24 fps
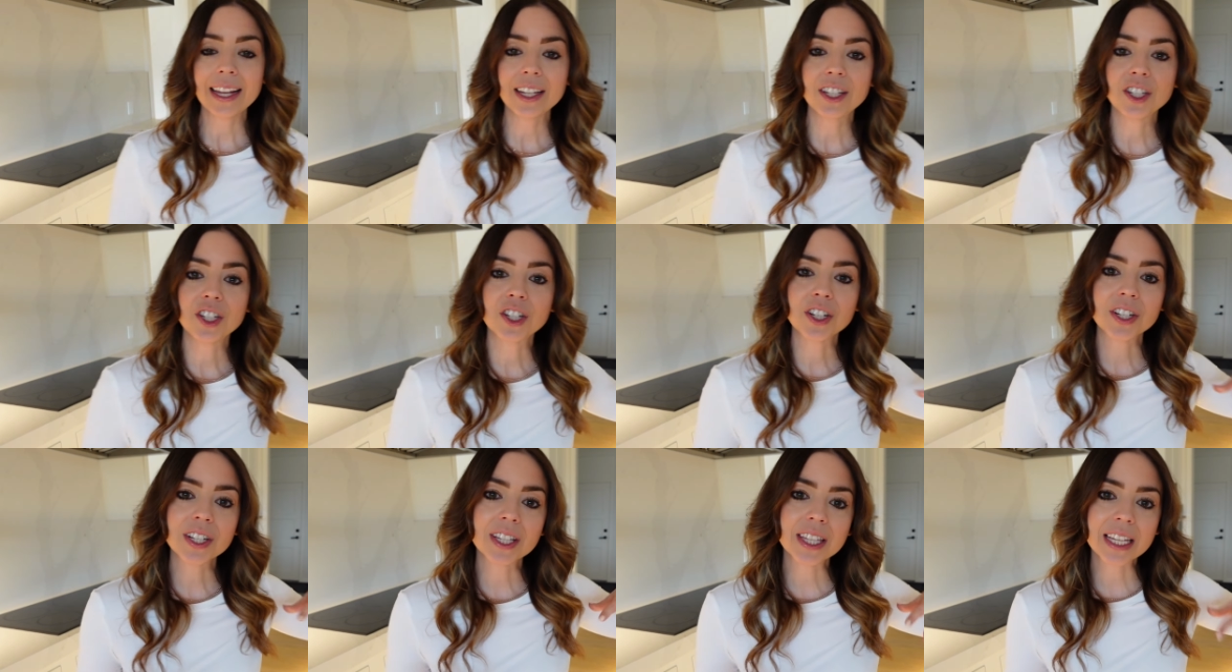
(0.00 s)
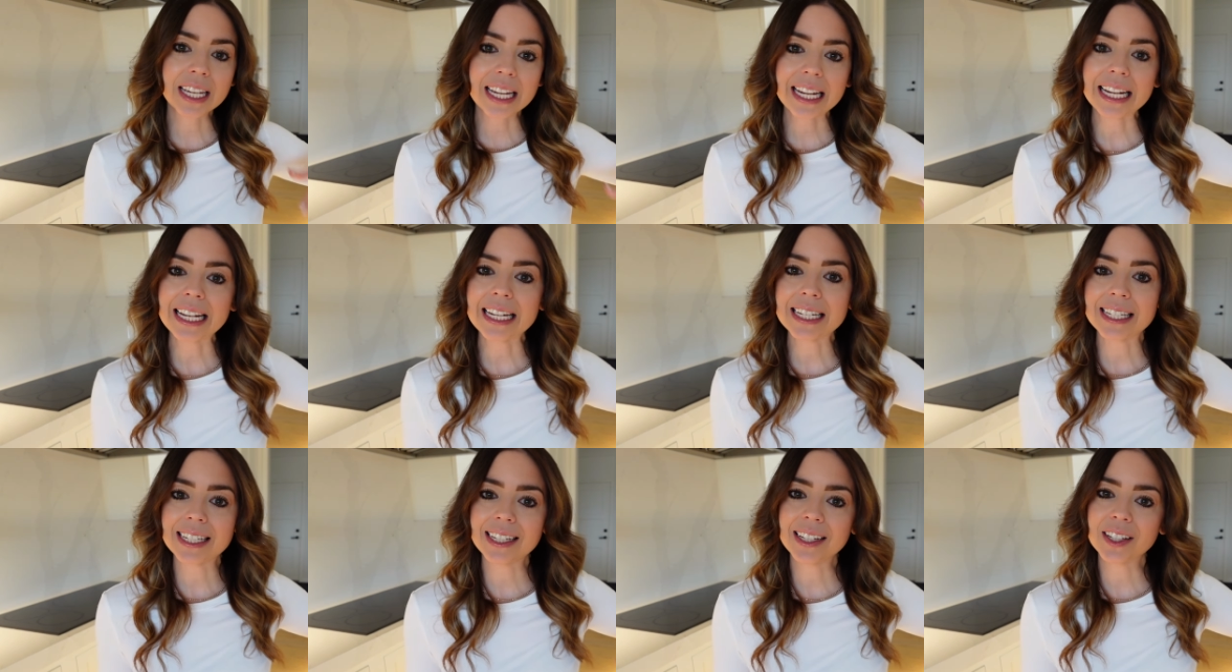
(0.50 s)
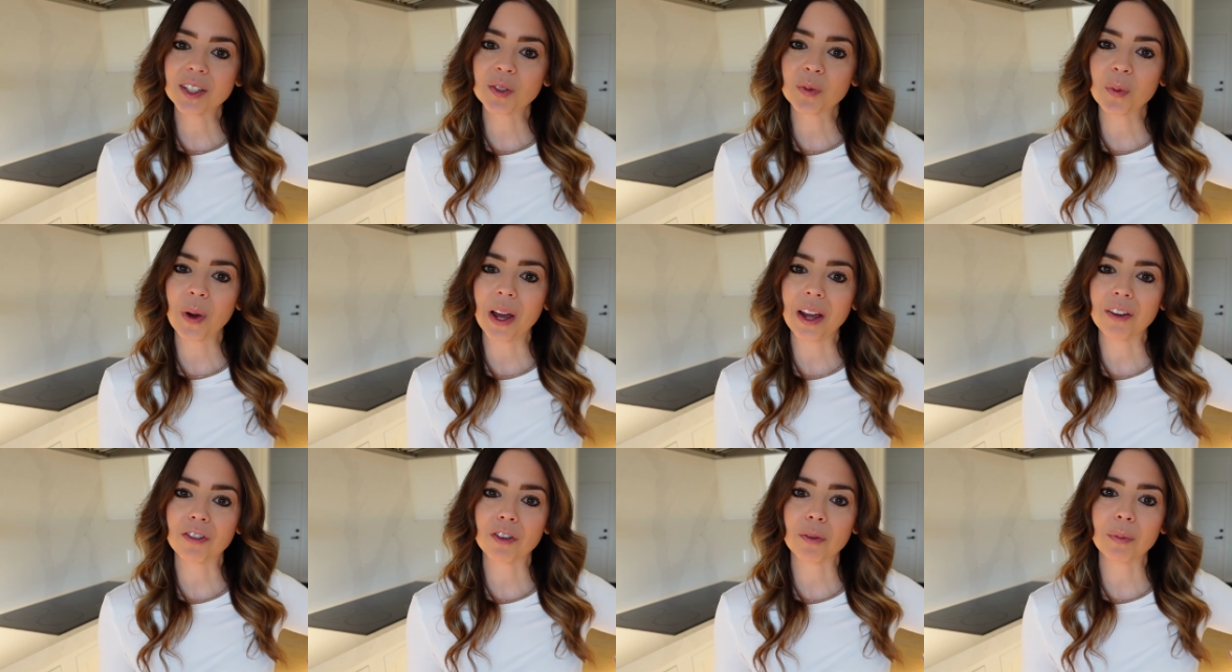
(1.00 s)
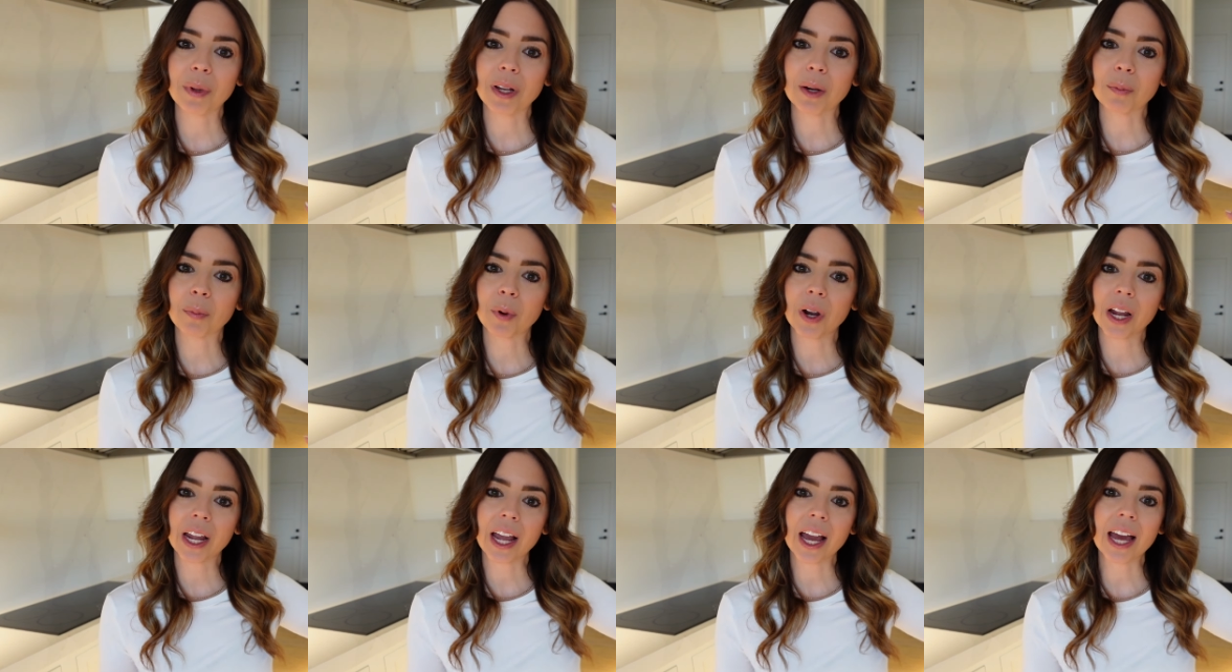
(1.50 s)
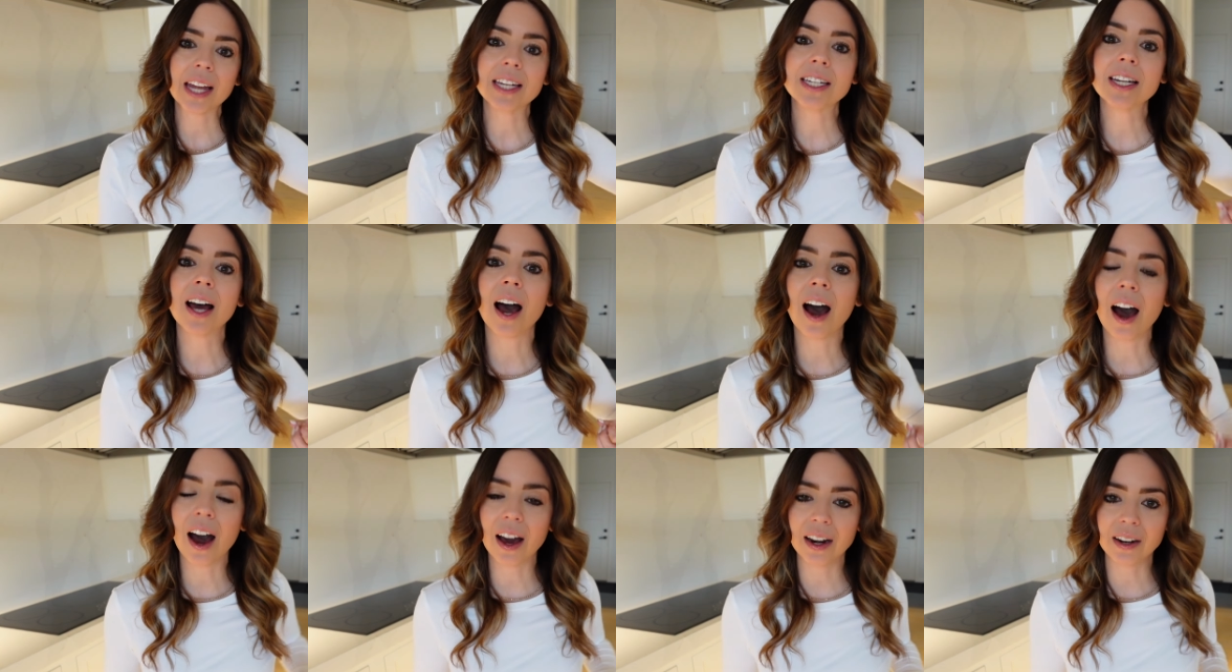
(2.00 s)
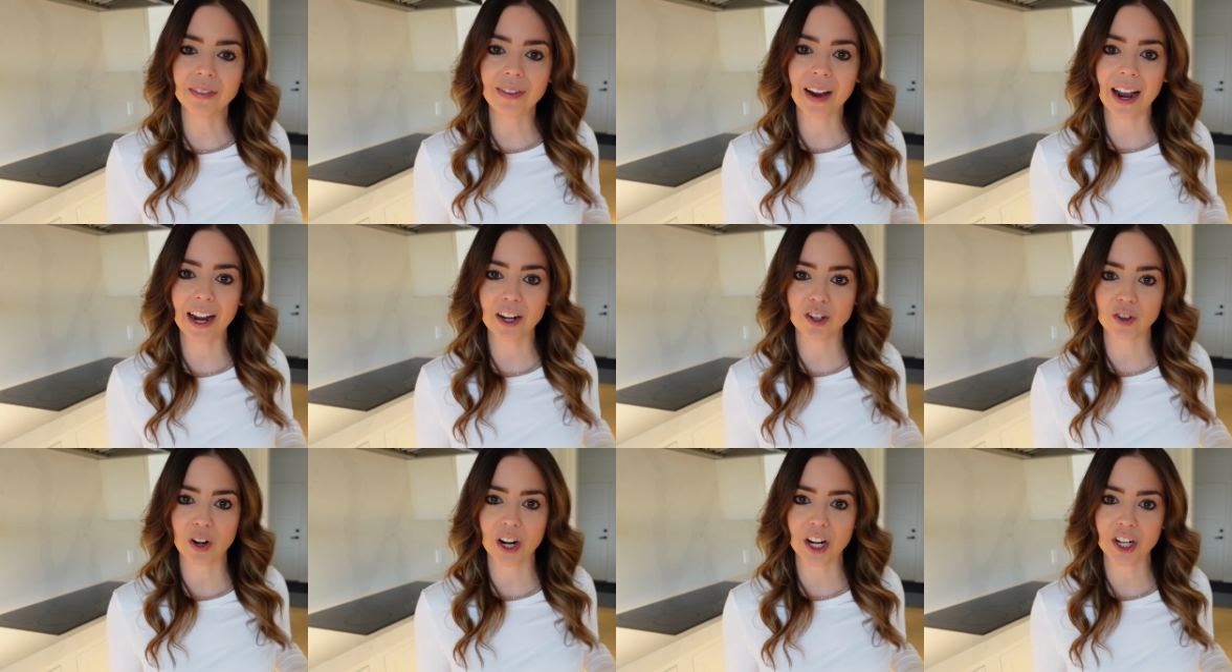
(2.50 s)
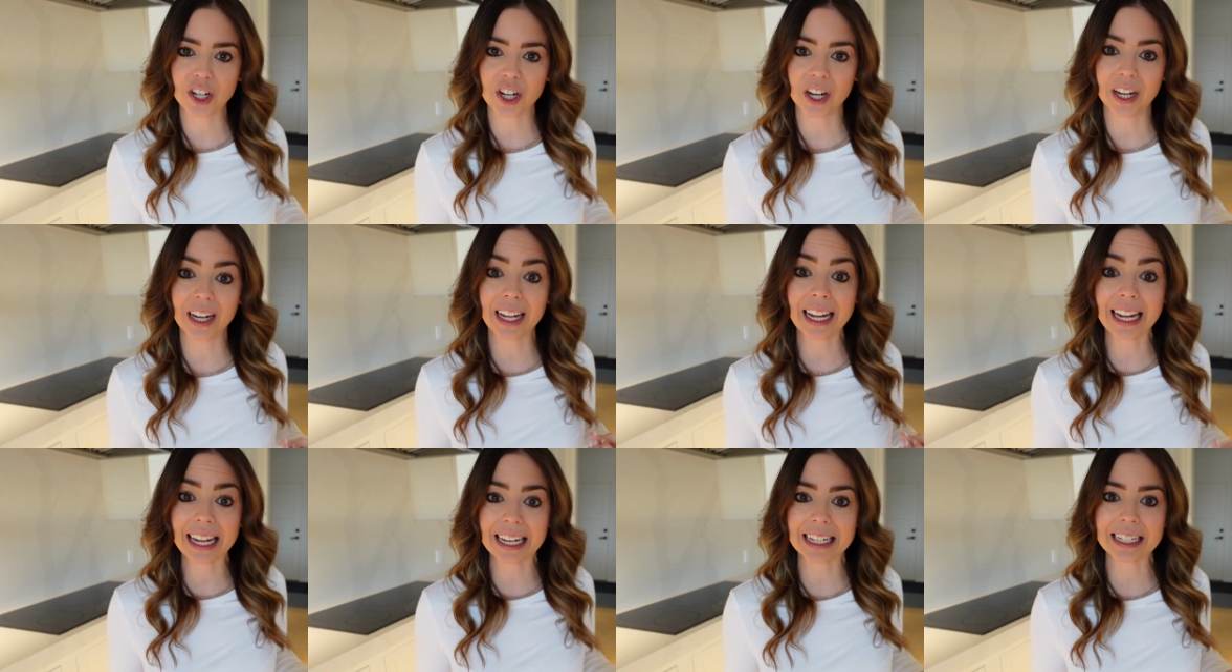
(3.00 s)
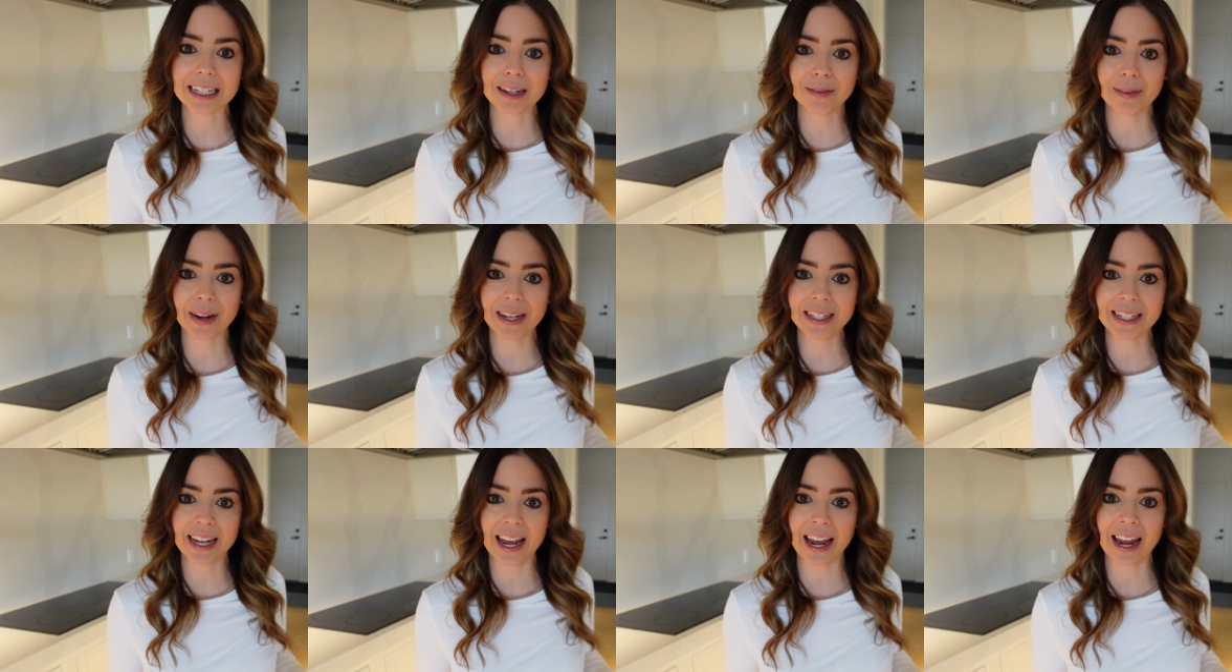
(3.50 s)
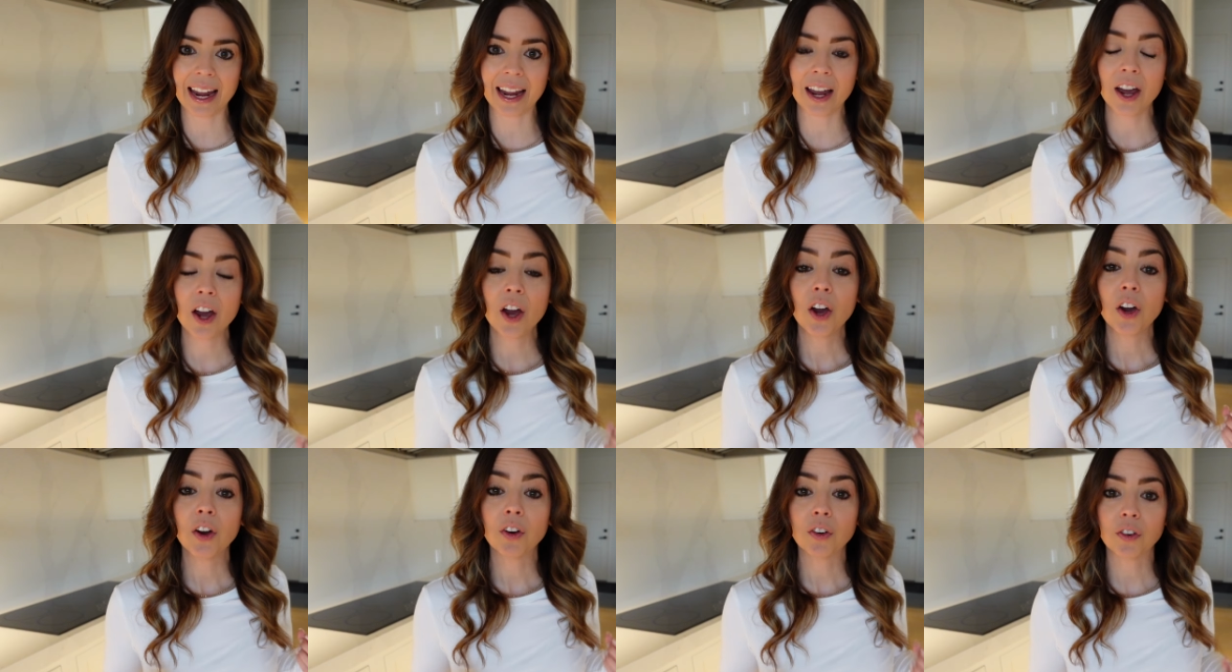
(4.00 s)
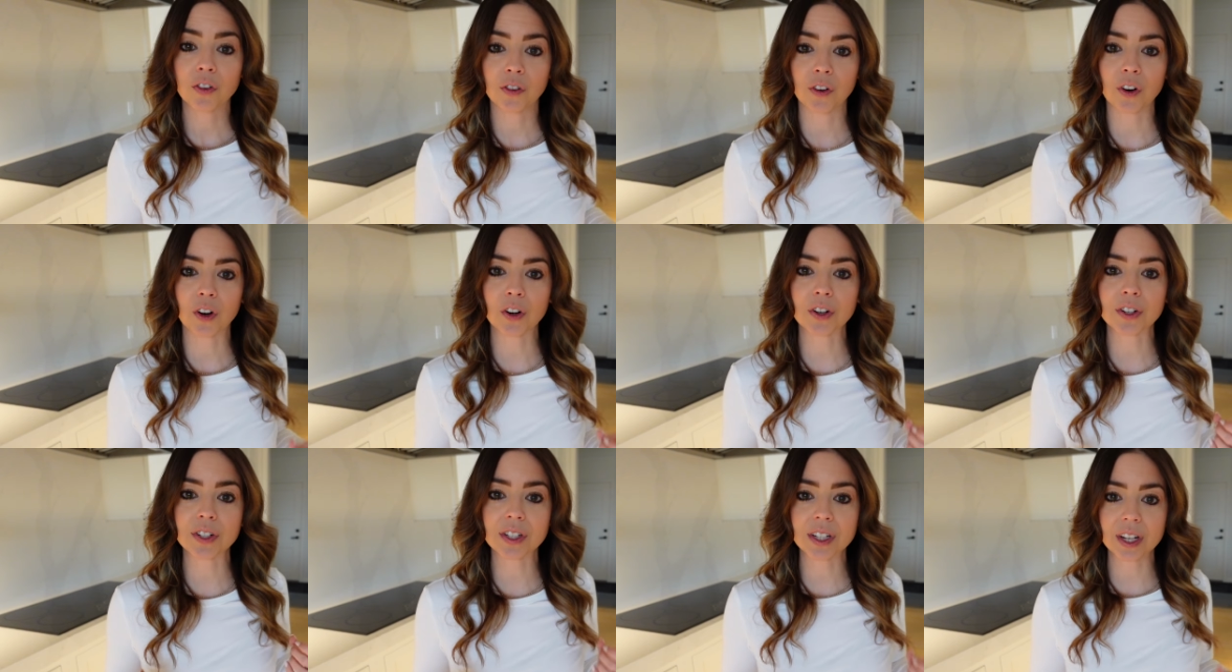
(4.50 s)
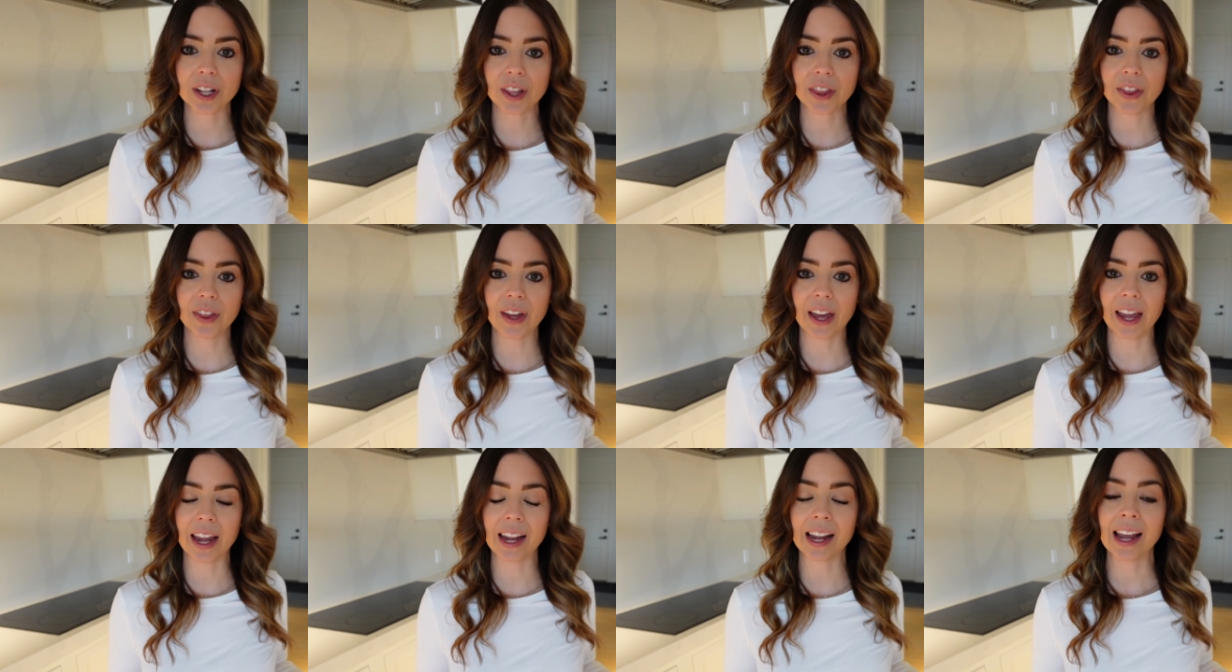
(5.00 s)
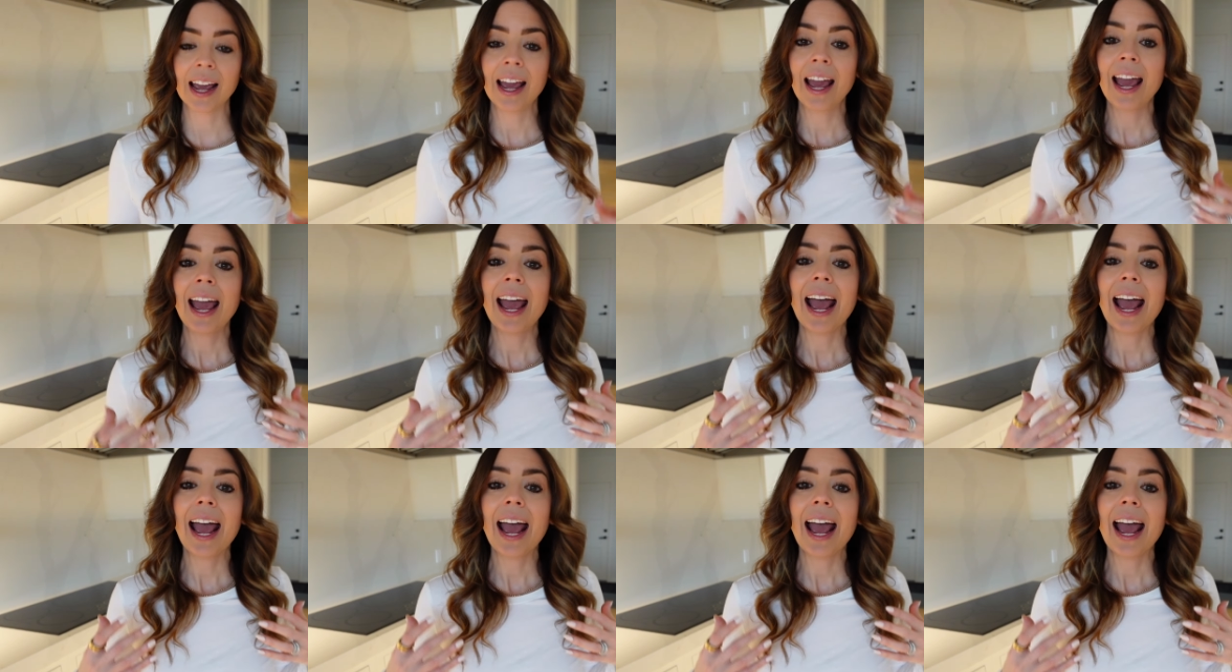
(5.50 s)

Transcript: It's just the easiest way for me to bring a ton of hydration into my day first thing.